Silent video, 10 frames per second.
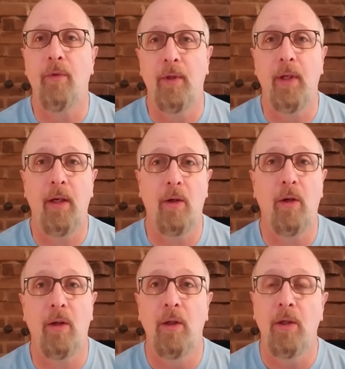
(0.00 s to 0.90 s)
And
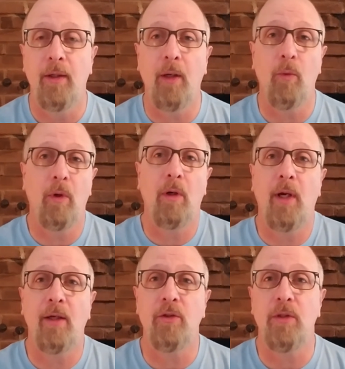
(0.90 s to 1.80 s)
they were
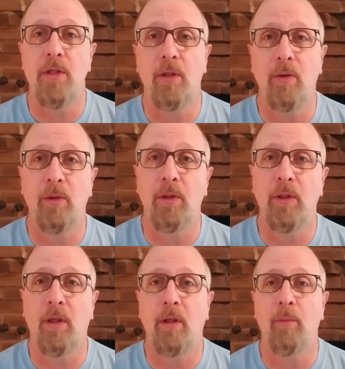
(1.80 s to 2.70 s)
actually the only economy